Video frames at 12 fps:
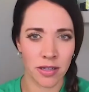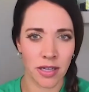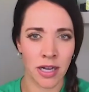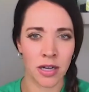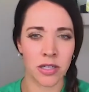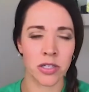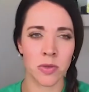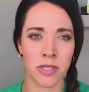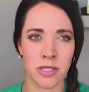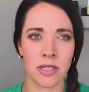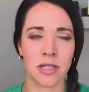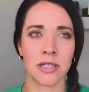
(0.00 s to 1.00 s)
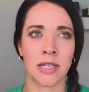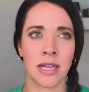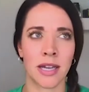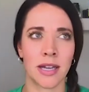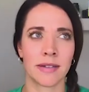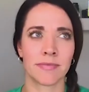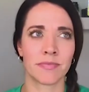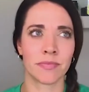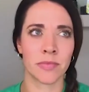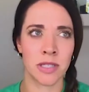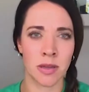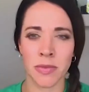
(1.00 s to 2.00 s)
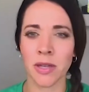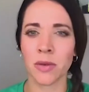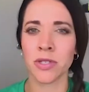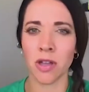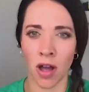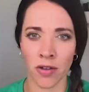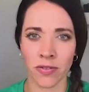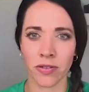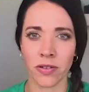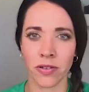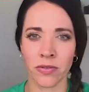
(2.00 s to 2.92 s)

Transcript: And it just wasn't like, something was off.